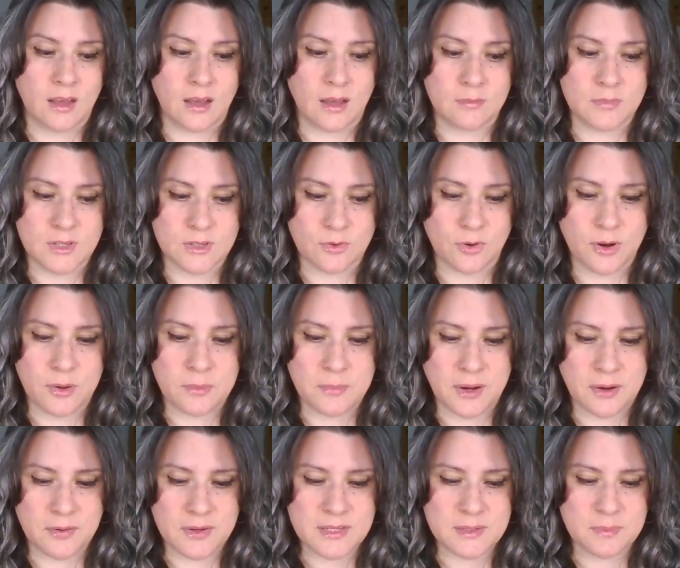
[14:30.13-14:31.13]
I'm sorry
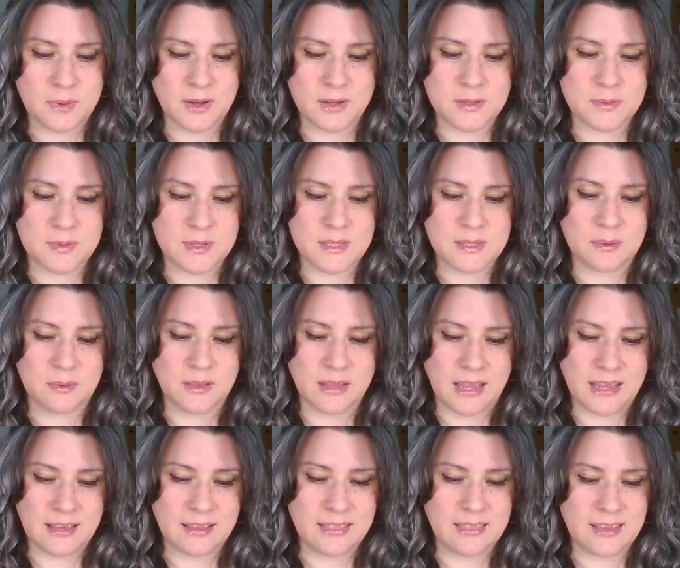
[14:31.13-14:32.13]
my response was so
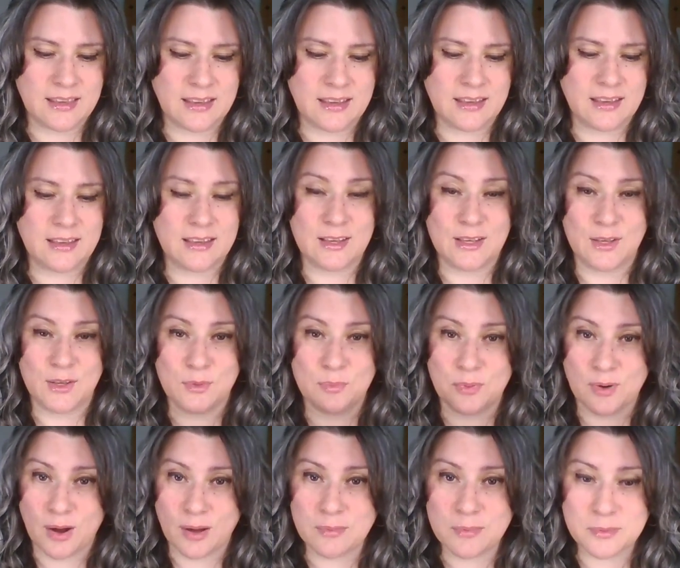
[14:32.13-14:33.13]
lengthy. You
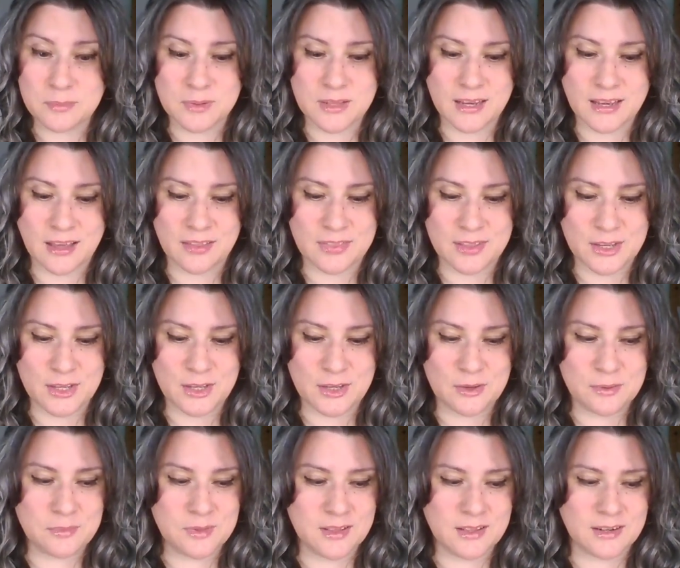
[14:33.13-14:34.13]
probably got the
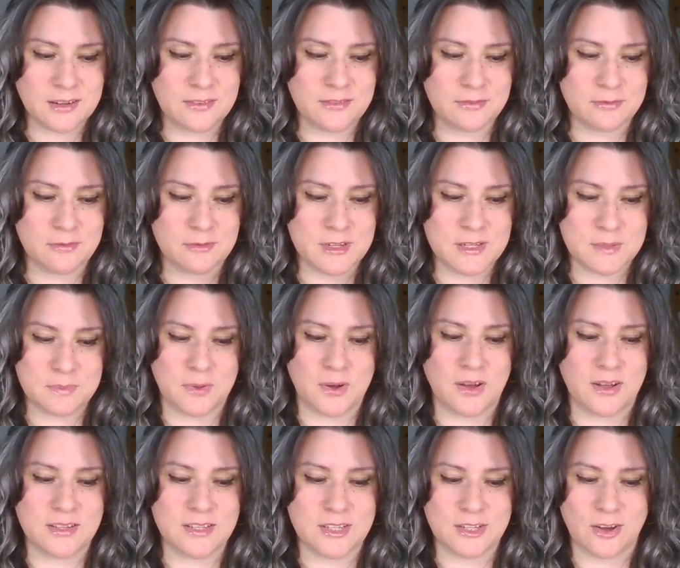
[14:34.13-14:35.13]
cumulative
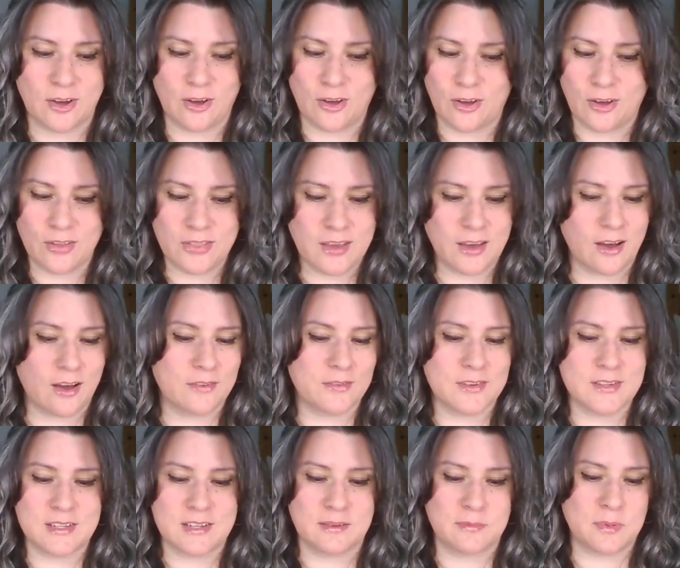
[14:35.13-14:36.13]
response to all the
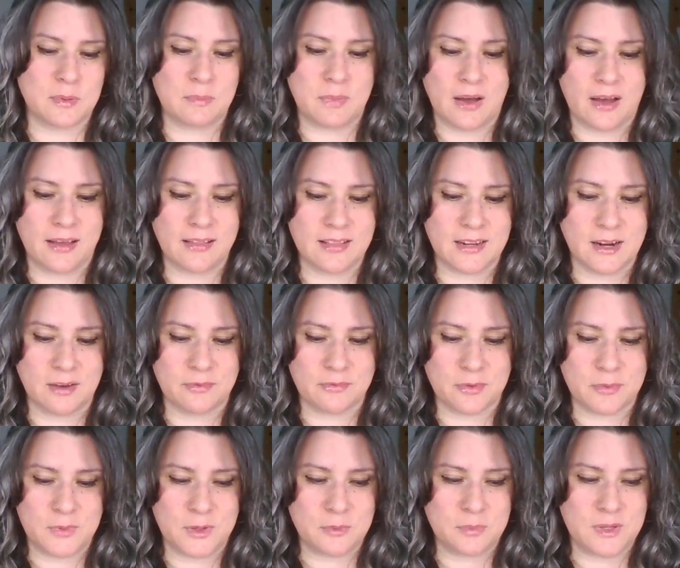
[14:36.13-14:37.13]
offers that have been piling up
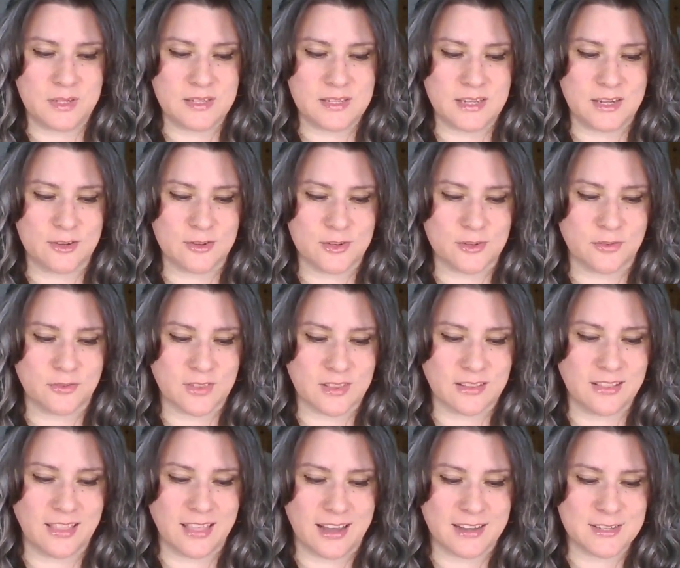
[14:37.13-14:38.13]
from UPCers over
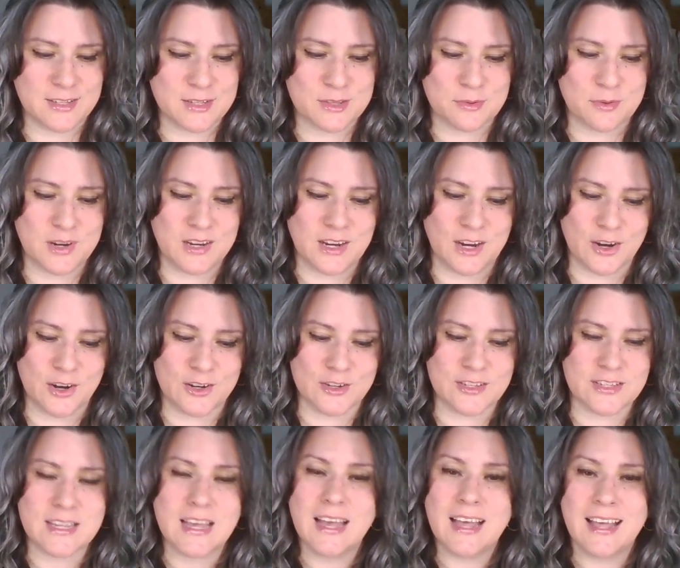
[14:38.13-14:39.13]
the last three
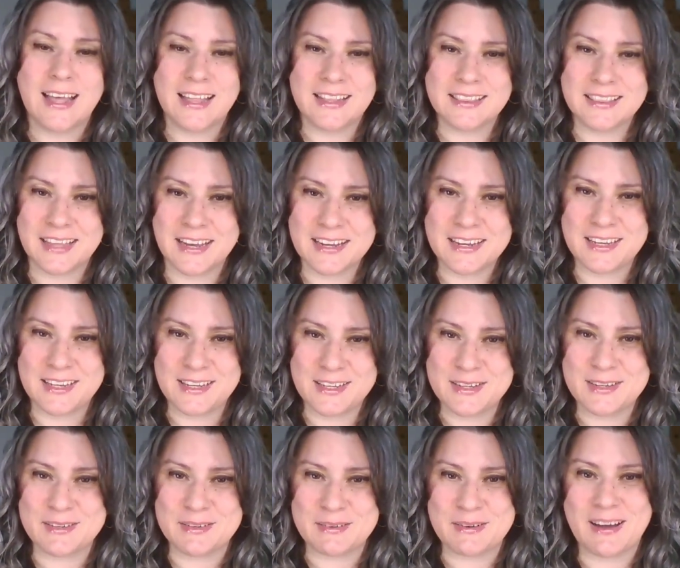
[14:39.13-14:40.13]
years. Lucky
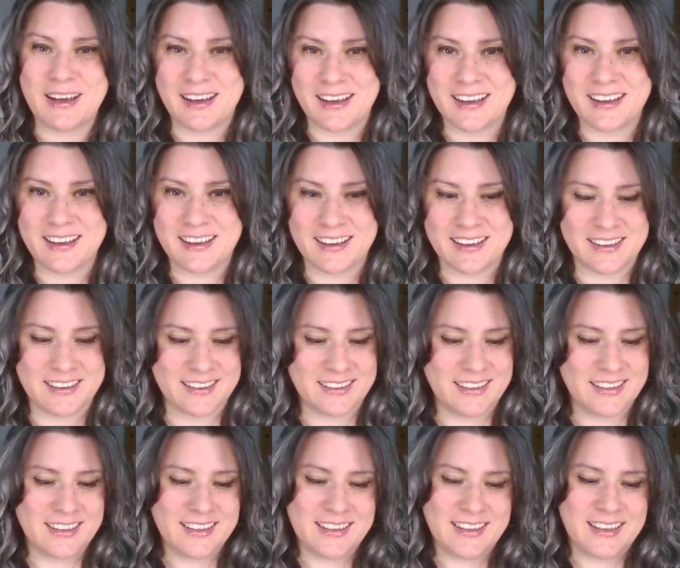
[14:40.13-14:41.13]
you, haha.
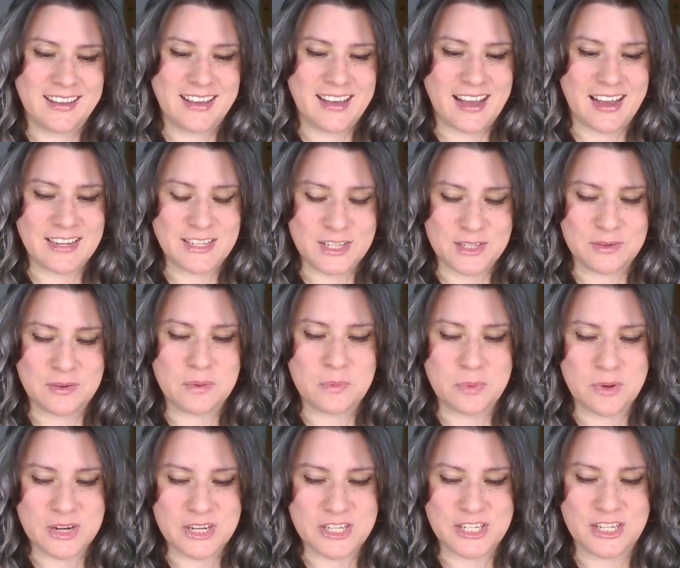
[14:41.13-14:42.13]
I do
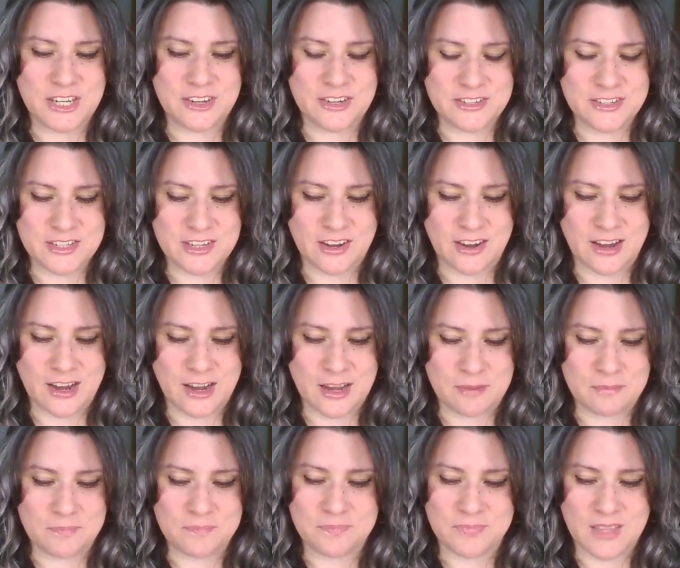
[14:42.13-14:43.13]
appreciate your
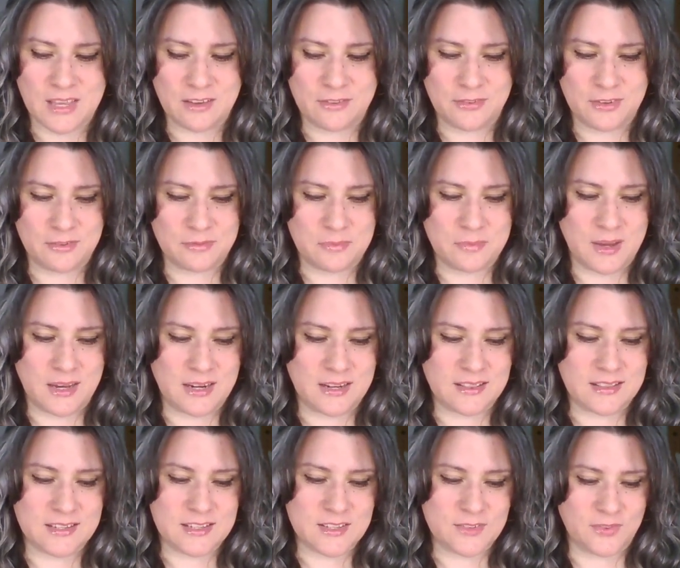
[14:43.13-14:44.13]
time if you've made
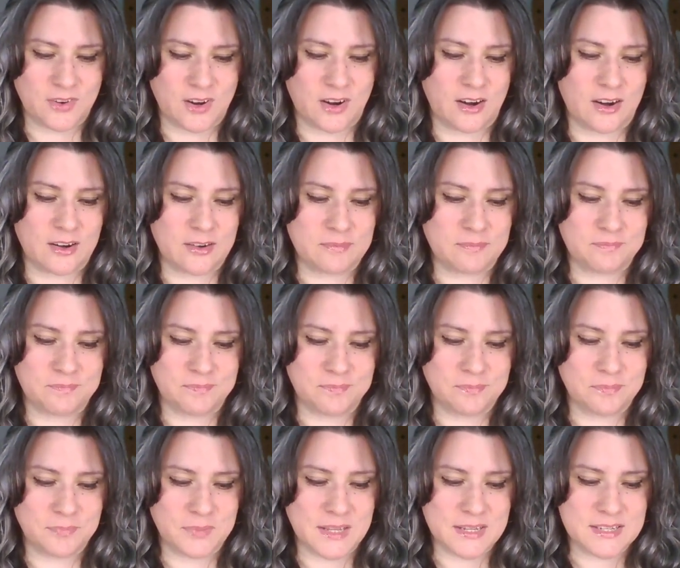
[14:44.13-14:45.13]
it this far.
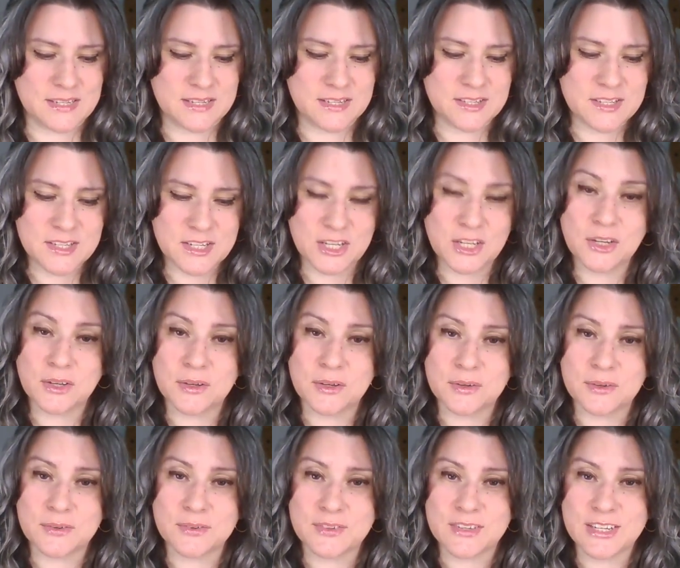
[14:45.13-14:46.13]
Blessings to
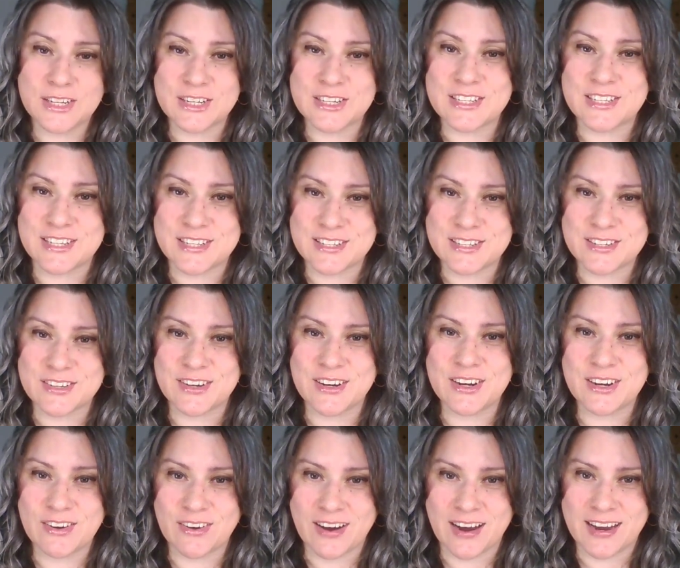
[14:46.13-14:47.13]
you, your sister
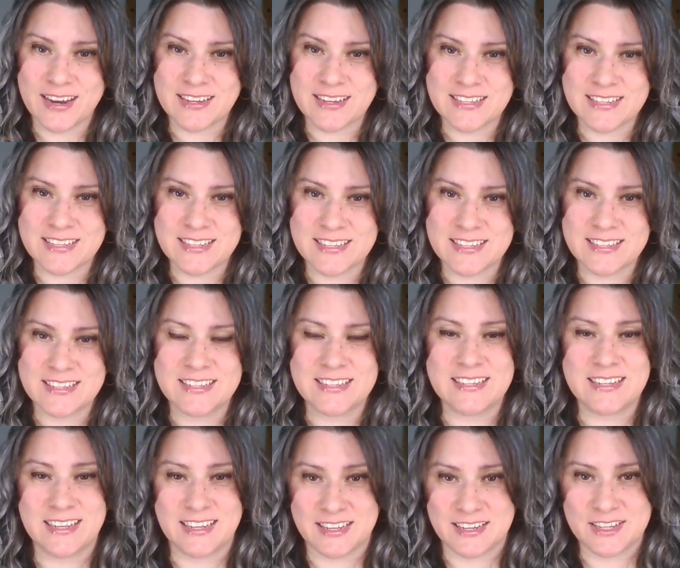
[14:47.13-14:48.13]
in Christ,
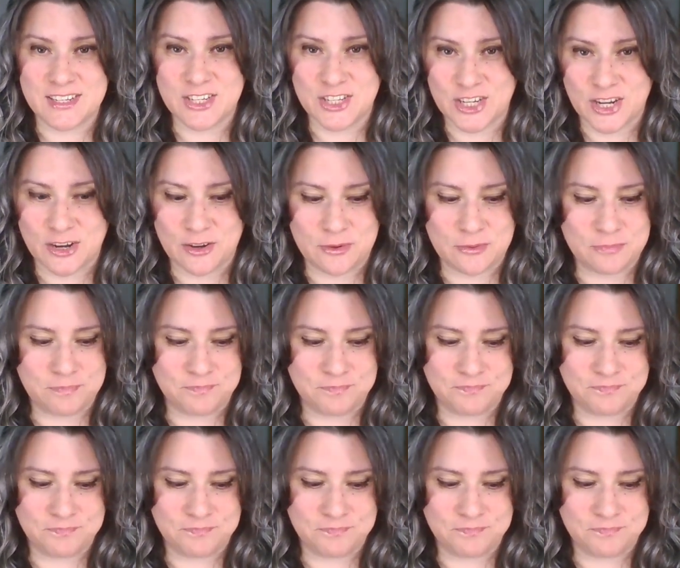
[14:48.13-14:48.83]
Deanna Jo.